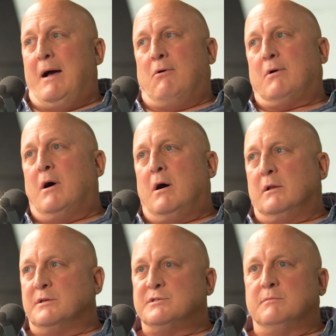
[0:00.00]

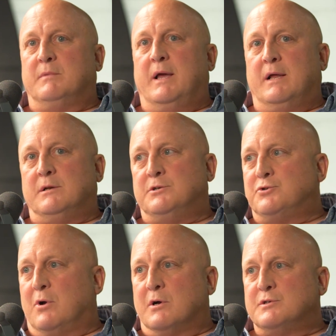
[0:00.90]
Alcoholism and
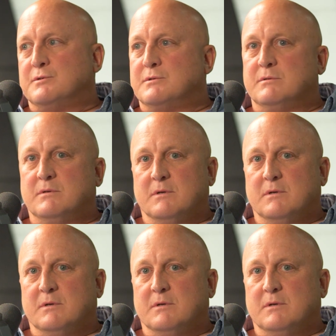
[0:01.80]
drugs